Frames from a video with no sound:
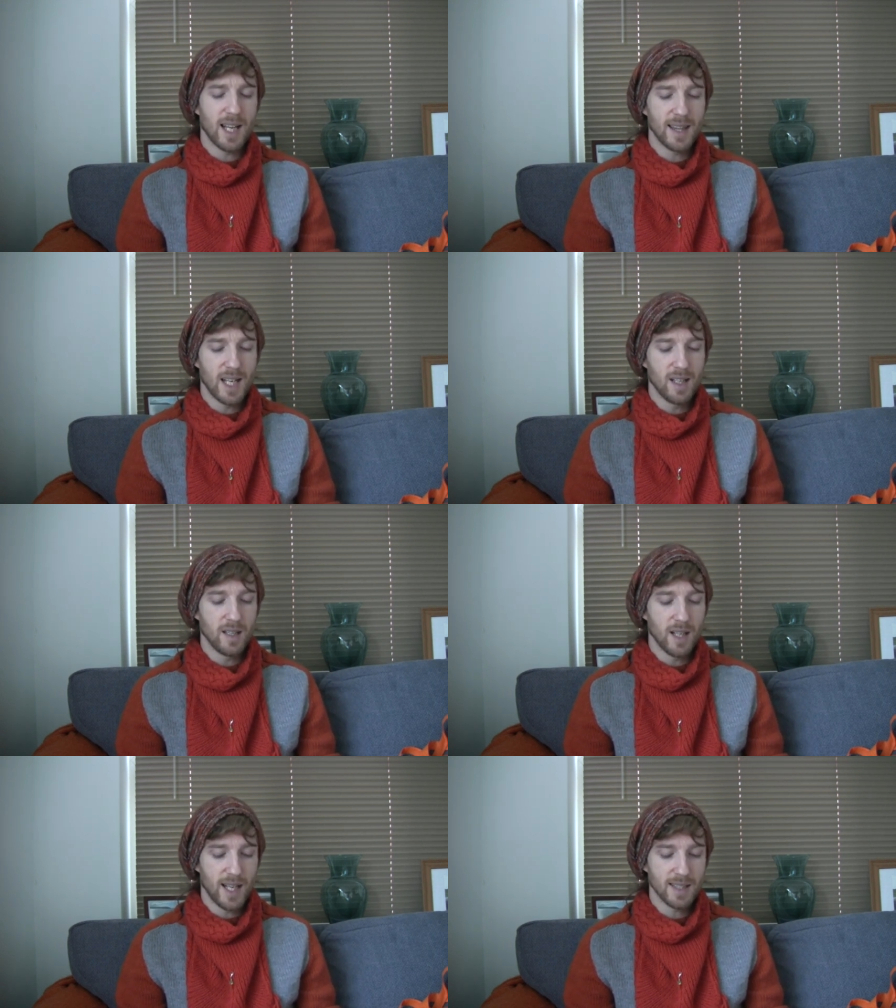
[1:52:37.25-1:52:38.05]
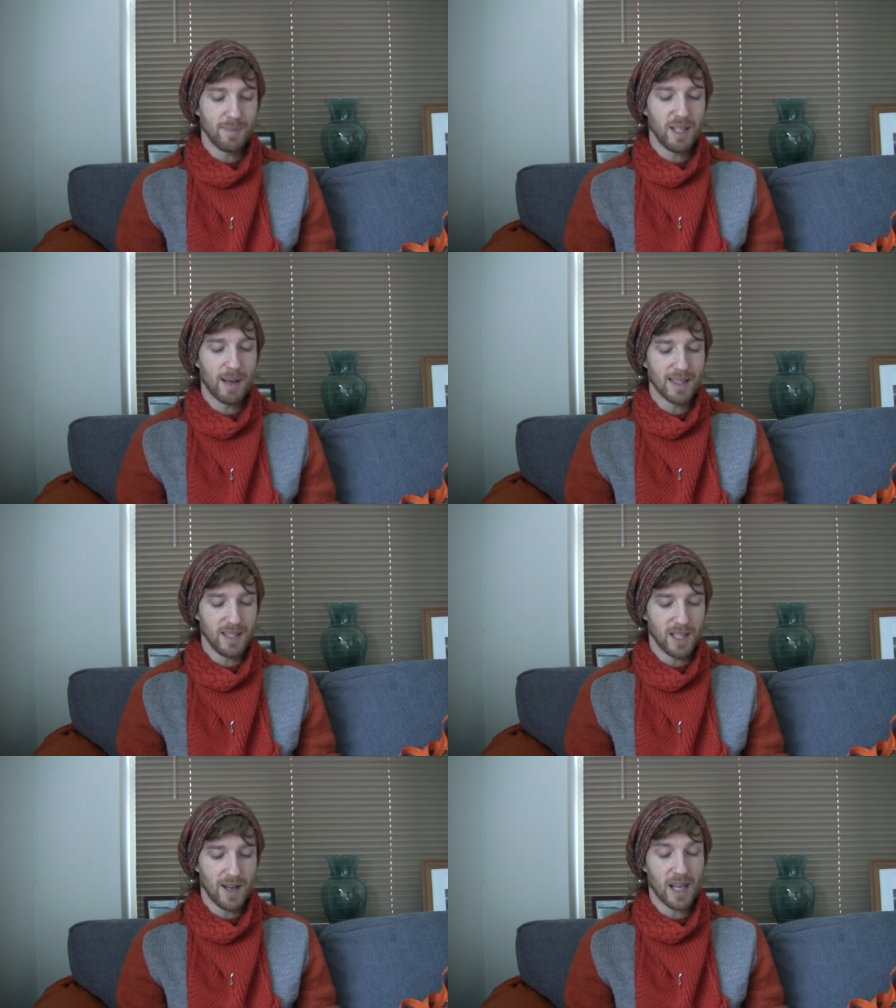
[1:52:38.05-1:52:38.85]
And then here's me
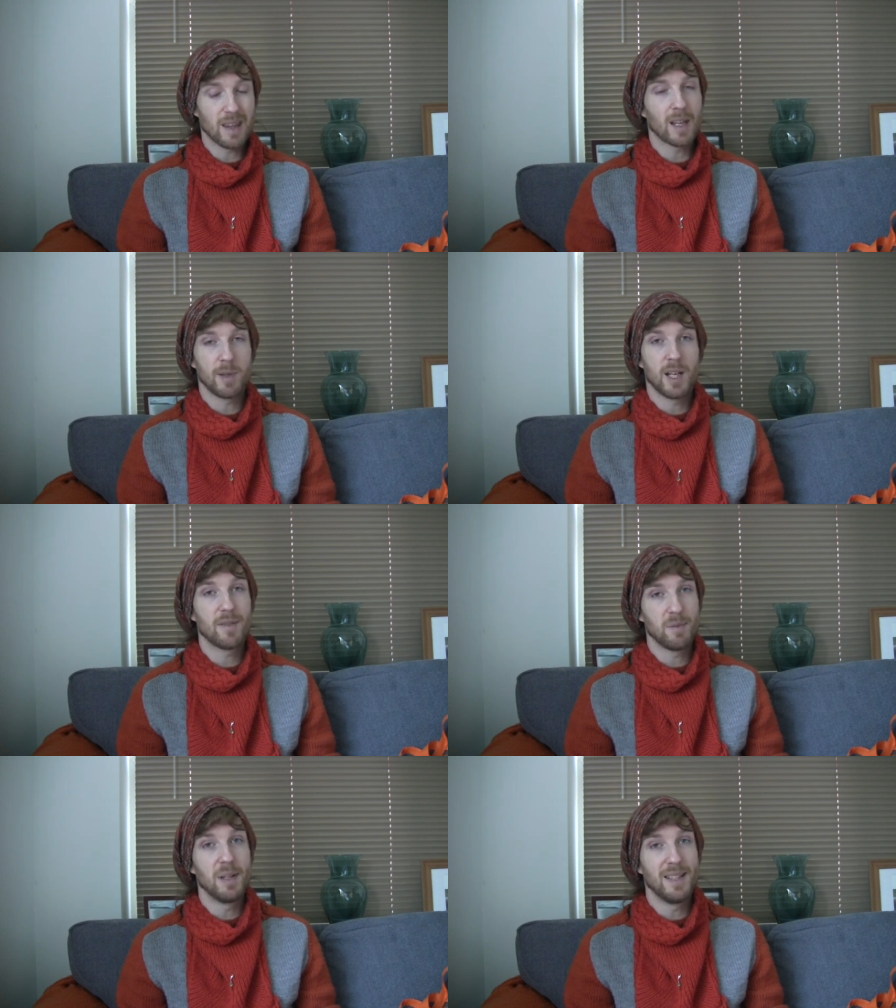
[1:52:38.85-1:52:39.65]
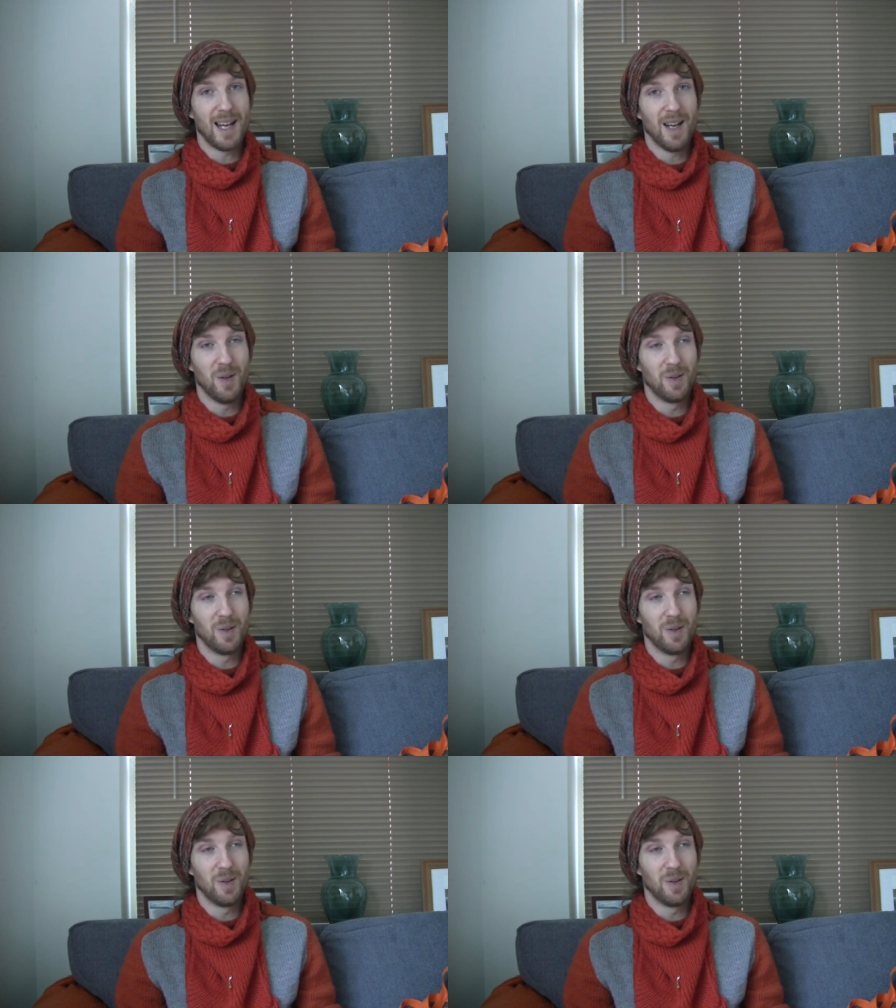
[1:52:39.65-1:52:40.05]
basically going, I think I'm going to have to put it down.